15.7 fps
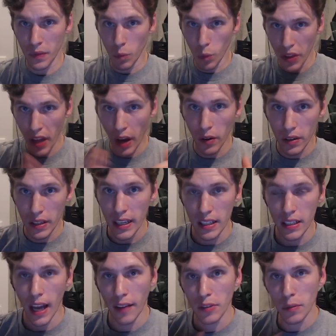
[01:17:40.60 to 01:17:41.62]
without needing
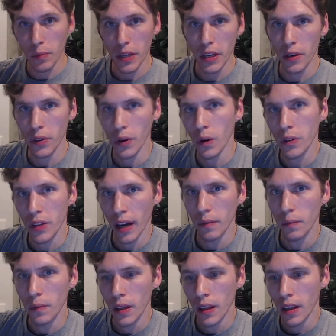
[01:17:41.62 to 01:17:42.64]
to have to be here the whole time.
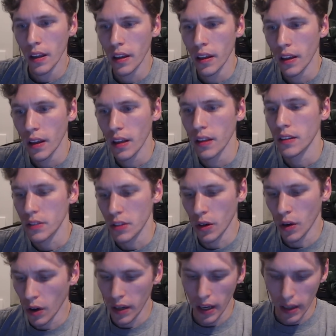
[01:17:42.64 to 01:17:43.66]
So,
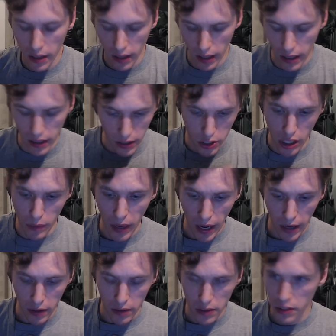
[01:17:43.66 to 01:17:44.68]
okay, Jerma, I
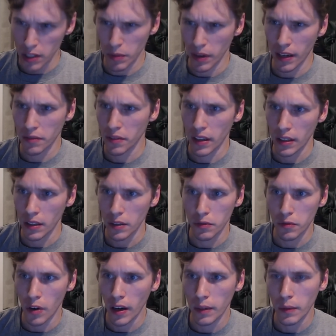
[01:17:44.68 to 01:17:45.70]
don't, excuse me, I got a fucking little
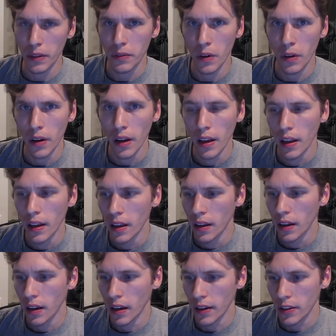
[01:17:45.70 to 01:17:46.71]
frog in my throat.
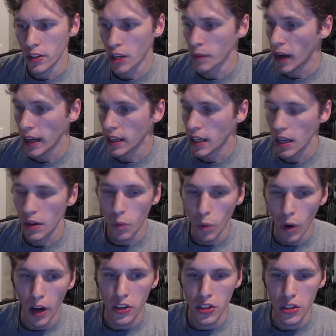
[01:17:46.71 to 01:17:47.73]
Uh, Jerma, I can't
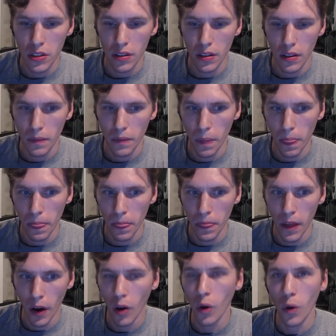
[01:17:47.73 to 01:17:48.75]
watch
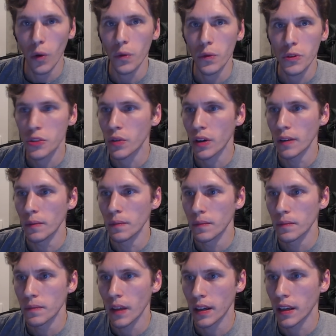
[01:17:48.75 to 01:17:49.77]
the whole stream.
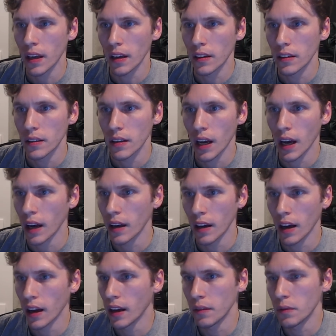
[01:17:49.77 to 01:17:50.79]
I can't. I,
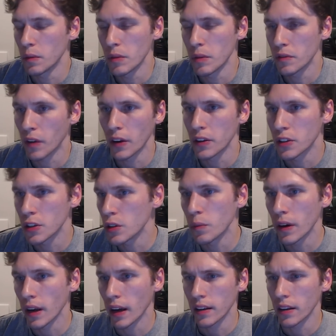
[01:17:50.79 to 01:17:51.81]
I, it would be fun too,
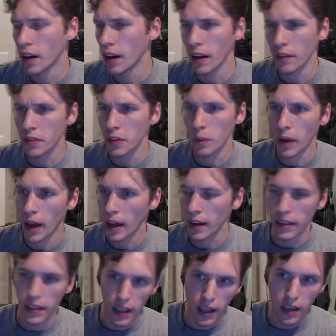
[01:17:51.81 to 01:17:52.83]
but I don't, I feel bad. I
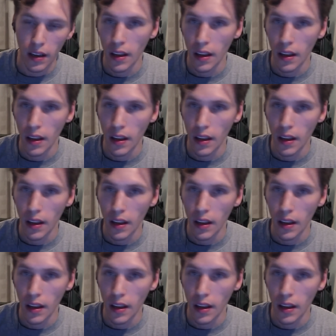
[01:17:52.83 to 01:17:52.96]
can't